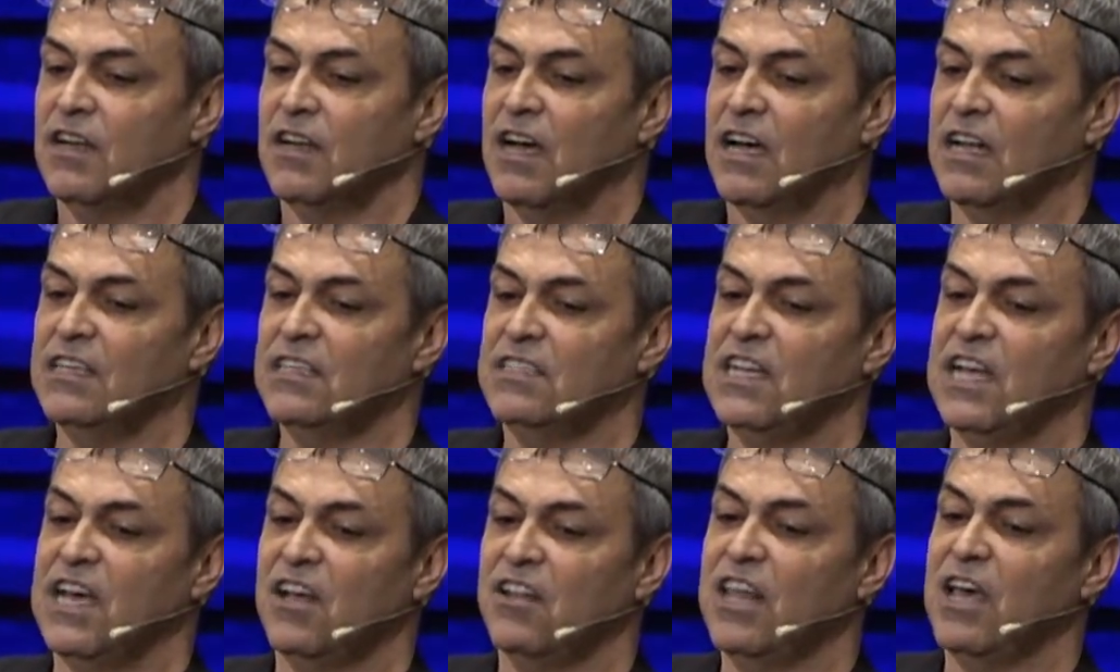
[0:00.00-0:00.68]

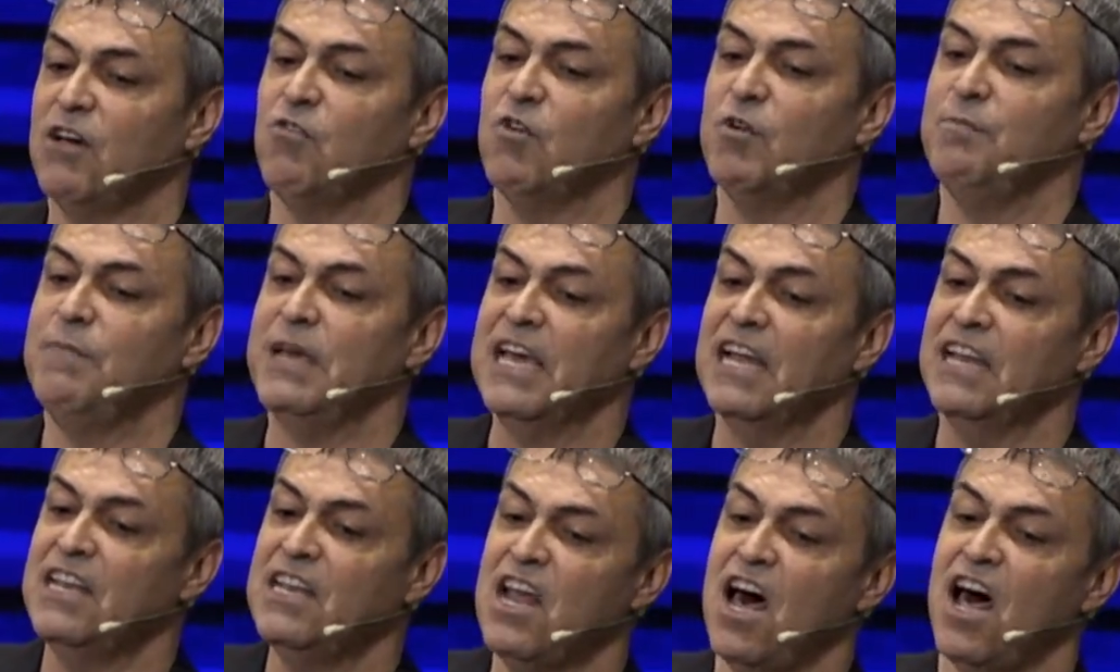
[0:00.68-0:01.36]
until there would be
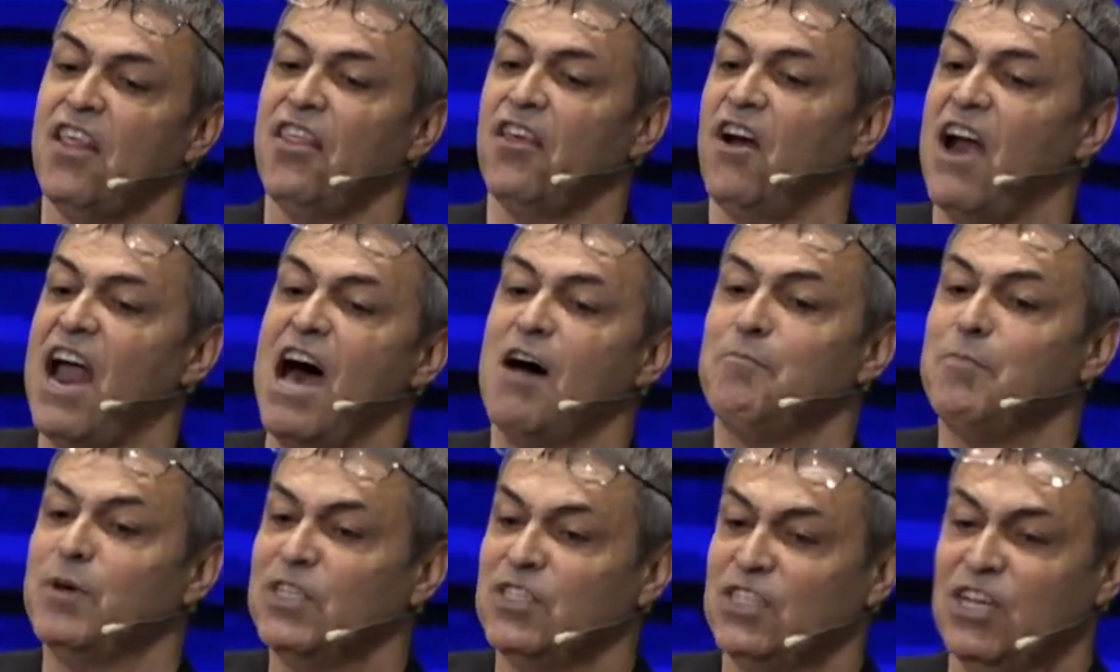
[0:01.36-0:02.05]
another
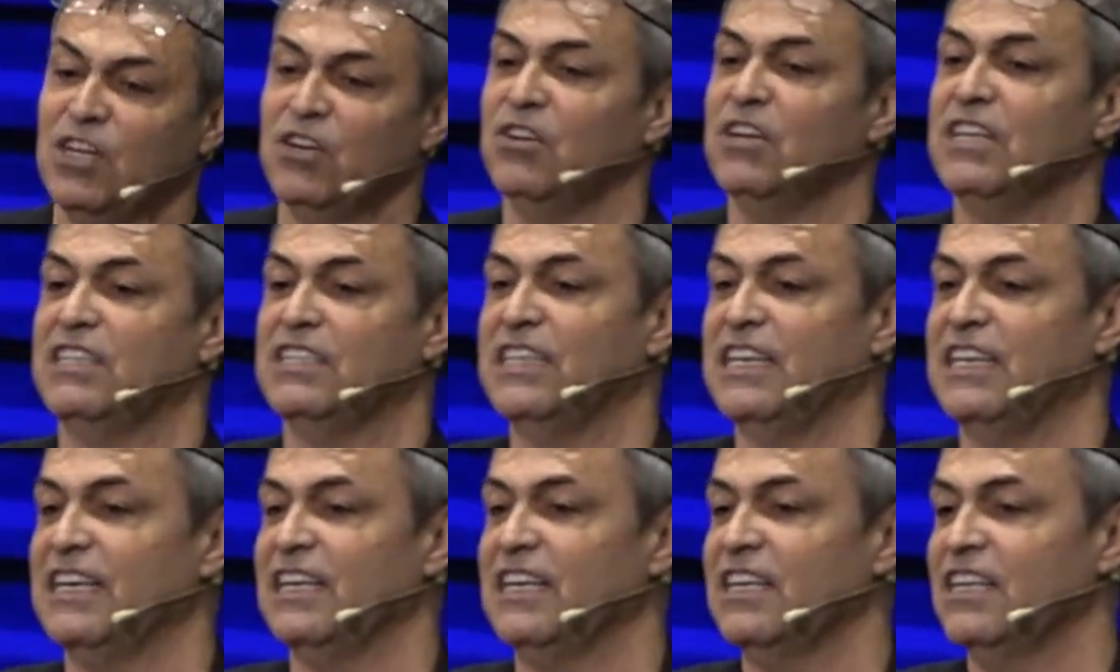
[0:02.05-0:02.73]

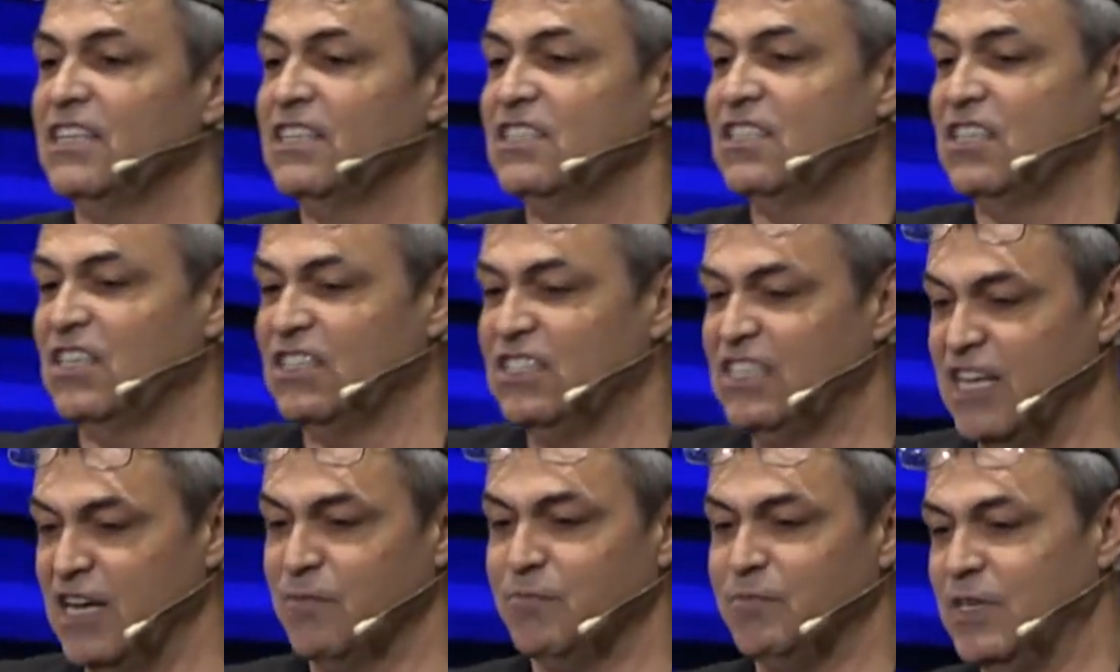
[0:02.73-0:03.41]
opportunity to
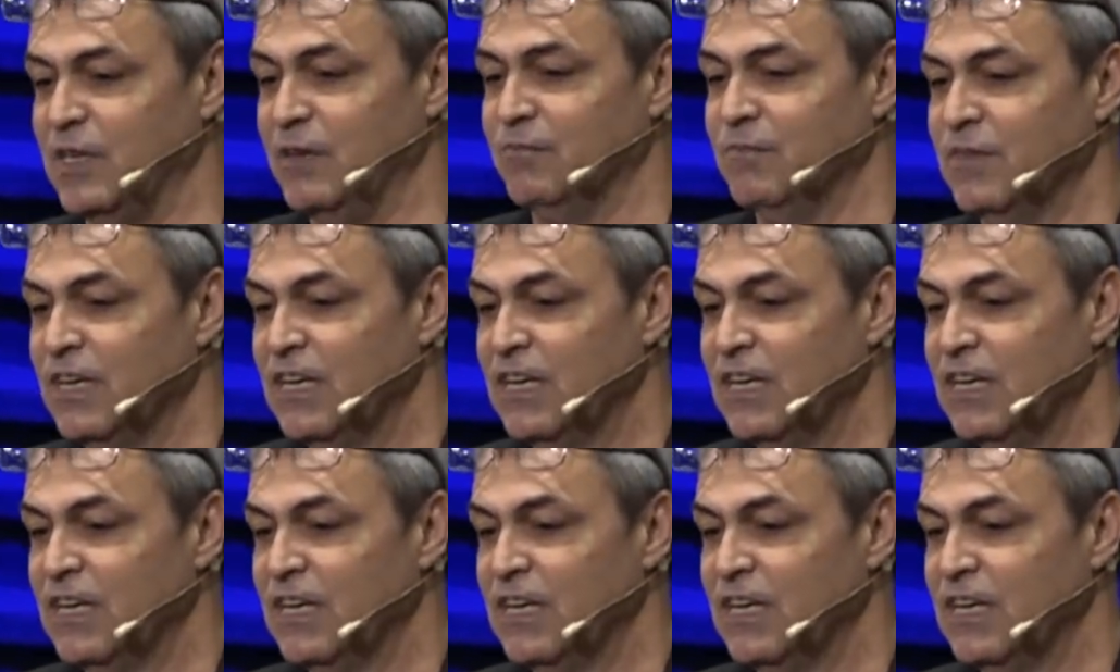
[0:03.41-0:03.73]
tempt him.